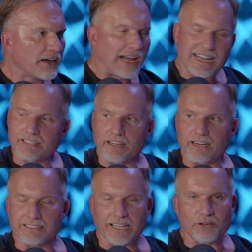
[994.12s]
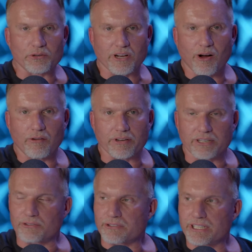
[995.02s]
I tell her, I said, I don't golf. I
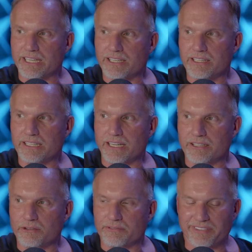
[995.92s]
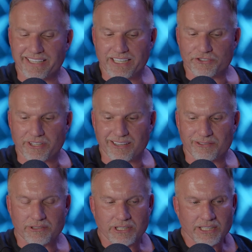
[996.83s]
don't really hunt. I don't fish. I
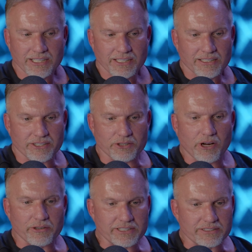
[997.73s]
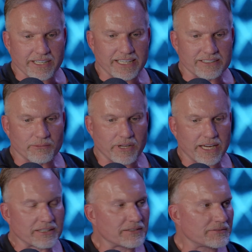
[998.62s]
don't do all these things. I'm
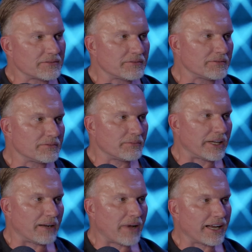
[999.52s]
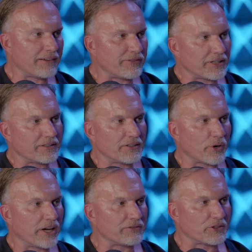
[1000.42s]
like, but about every
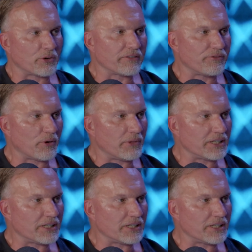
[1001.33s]
12 to 24 months,